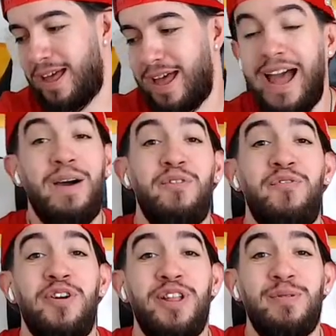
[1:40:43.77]
I have a
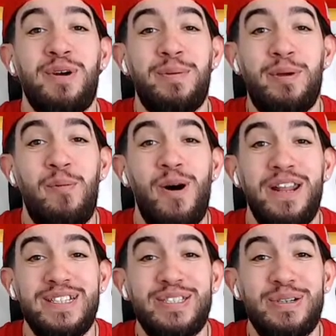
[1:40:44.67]
feeling we're going to
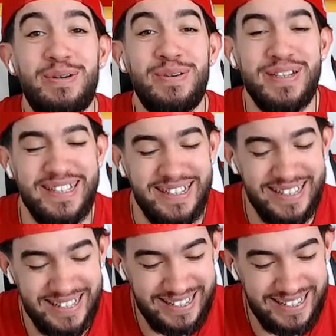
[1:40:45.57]
be 1-2.